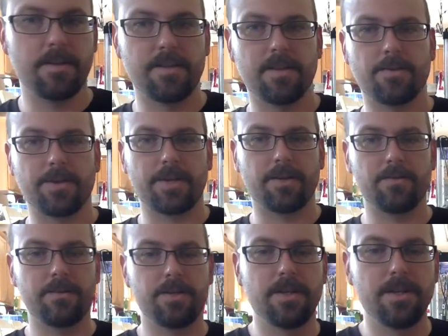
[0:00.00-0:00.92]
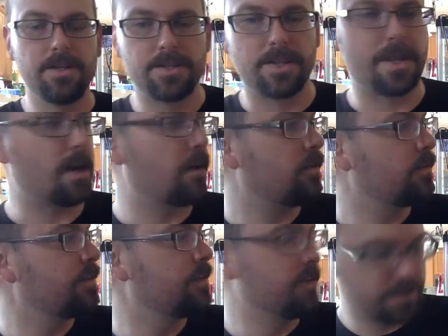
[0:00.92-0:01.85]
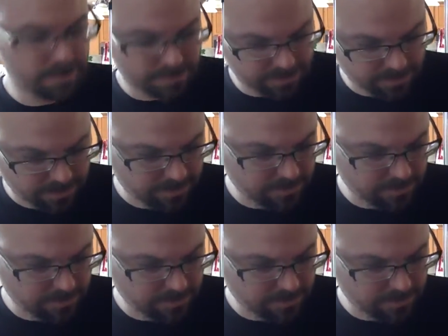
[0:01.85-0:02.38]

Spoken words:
There we go. So now this